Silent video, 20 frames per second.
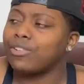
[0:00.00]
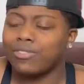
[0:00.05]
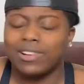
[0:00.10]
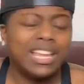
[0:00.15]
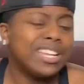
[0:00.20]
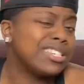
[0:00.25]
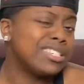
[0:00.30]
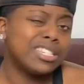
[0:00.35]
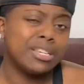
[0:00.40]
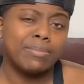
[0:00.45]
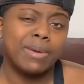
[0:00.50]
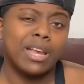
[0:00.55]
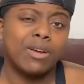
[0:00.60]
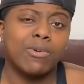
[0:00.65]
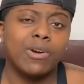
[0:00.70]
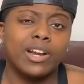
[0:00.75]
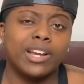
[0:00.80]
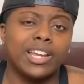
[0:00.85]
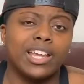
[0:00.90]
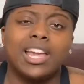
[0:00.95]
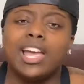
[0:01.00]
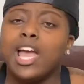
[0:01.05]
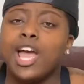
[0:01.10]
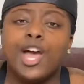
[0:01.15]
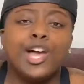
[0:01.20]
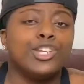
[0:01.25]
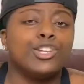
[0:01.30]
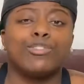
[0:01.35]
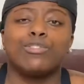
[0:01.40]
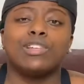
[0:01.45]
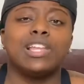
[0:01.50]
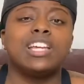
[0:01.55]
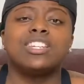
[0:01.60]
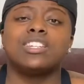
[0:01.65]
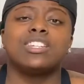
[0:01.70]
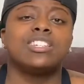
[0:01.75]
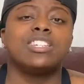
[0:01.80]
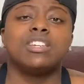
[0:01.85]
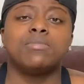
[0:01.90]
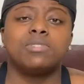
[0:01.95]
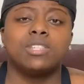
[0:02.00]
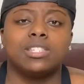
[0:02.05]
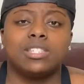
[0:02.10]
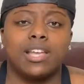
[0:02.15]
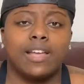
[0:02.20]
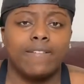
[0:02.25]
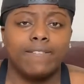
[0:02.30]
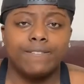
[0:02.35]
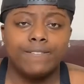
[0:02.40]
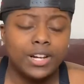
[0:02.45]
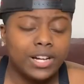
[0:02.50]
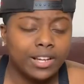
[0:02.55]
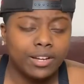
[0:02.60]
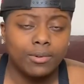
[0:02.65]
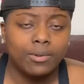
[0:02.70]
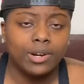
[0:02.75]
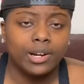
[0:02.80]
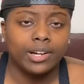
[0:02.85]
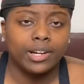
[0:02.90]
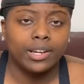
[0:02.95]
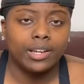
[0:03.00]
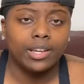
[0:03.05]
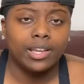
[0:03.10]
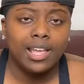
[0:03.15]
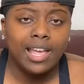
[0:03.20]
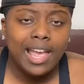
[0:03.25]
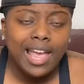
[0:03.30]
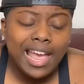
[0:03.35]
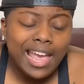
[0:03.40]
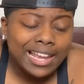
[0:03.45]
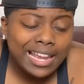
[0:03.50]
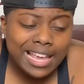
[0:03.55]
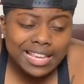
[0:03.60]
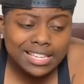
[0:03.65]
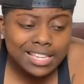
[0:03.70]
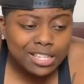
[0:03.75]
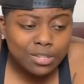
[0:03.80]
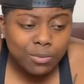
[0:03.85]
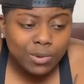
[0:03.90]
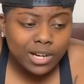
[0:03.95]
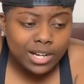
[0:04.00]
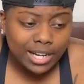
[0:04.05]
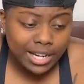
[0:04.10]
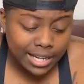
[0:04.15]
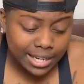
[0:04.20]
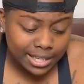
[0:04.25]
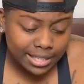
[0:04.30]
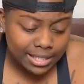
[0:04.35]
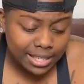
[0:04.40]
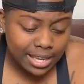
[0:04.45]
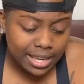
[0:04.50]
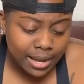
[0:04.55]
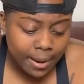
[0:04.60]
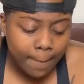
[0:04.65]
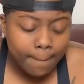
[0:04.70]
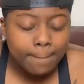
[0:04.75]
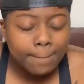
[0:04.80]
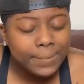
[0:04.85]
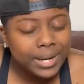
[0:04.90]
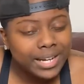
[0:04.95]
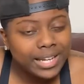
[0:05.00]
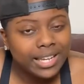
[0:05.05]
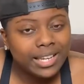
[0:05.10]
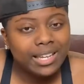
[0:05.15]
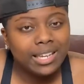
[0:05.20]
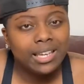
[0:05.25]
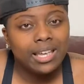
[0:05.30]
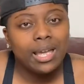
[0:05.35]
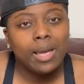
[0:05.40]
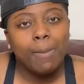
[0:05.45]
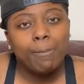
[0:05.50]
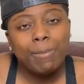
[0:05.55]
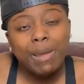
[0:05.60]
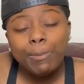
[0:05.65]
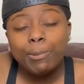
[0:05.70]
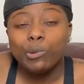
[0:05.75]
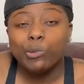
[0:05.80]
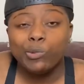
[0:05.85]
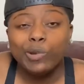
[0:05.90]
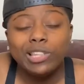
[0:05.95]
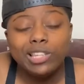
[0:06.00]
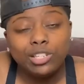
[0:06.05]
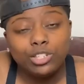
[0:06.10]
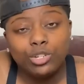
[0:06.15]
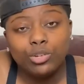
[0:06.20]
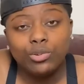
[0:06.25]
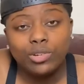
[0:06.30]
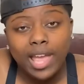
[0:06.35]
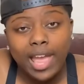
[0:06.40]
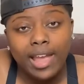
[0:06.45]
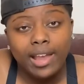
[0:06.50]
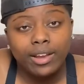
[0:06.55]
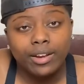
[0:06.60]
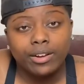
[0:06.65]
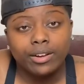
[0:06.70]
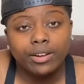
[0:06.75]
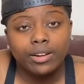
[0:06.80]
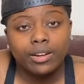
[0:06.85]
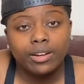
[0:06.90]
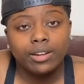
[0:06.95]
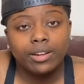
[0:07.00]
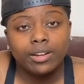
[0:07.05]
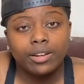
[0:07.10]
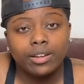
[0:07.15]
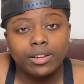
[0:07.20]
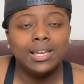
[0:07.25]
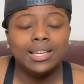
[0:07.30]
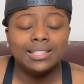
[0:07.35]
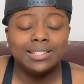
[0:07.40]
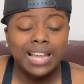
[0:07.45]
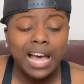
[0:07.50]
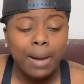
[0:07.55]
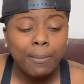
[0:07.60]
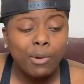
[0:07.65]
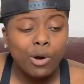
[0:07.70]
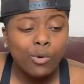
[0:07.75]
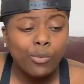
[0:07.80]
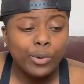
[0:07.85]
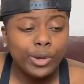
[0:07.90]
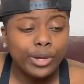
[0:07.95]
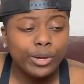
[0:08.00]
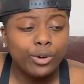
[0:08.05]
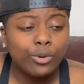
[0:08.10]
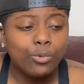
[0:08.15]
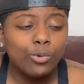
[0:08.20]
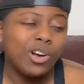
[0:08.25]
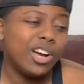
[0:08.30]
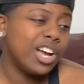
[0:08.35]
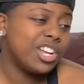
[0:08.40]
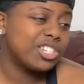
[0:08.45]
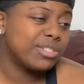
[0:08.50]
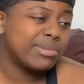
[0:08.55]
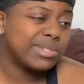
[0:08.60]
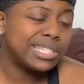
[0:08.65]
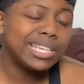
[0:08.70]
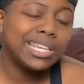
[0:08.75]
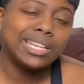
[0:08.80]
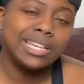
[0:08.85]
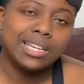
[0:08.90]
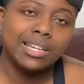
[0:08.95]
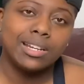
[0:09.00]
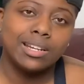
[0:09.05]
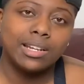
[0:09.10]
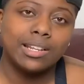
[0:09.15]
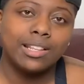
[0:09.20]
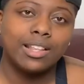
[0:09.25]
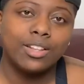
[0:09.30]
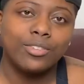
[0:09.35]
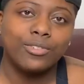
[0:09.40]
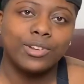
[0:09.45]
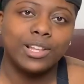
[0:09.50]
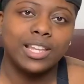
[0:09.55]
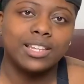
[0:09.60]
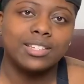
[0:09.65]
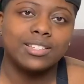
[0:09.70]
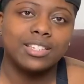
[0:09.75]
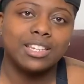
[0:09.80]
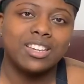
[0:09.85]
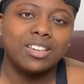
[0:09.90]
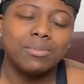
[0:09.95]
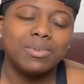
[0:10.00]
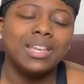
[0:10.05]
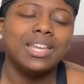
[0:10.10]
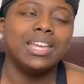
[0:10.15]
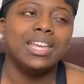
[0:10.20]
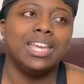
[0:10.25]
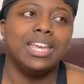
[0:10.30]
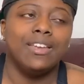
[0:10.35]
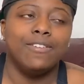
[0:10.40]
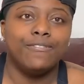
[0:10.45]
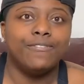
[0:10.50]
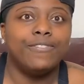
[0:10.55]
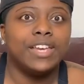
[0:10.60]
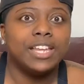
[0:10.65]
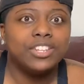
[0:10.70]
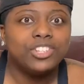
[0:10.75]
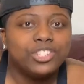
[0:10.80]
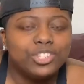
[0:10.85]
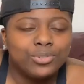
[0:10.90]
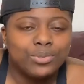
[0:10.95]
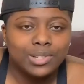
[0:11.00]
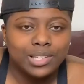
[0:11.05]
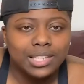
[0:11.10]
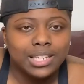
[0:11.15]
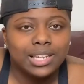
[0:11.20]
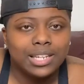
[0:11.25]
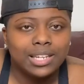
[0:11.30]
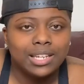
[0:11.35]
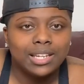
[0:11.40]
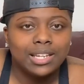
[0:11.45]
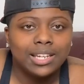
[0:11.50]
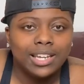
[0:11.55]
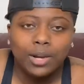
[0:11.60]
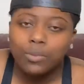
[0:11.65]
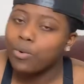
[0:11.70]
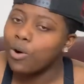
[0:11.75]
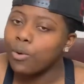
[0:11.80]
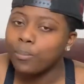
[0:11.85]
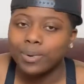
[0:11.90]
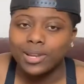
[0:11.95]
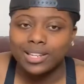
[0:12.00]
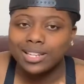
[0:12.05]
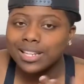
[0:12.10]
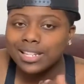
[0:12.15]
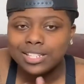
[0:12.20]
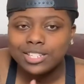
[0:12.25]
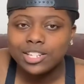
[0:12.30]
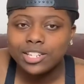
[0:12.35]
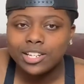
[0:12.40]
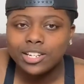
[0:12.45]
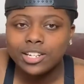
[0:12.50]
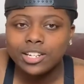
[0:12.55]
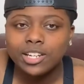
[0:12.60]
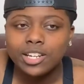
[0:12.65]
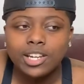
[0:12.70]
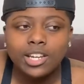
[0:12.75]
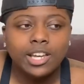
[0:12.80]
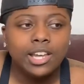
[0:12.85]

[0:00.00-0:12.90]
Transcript: the relationship ain't working, the relationship just ain't fucking working. And that's just what it is. But people really do care. Domo will 100% get in another relationship eventually. It won't be this year.